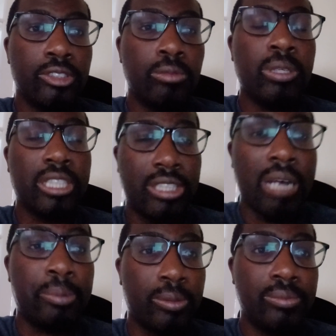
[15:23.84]
Won the
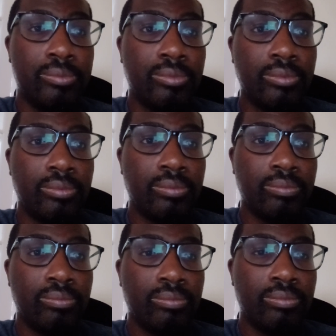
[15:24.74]
double
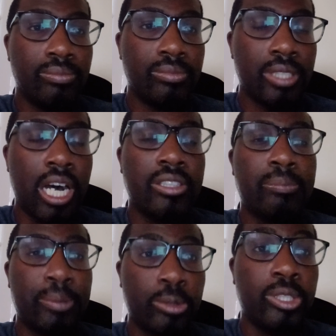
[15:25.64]
under
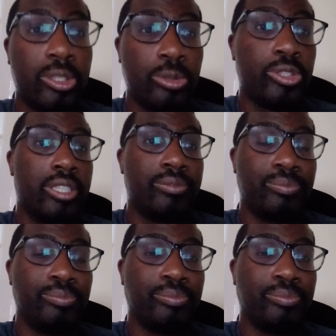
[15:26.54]
Bill Nicholson.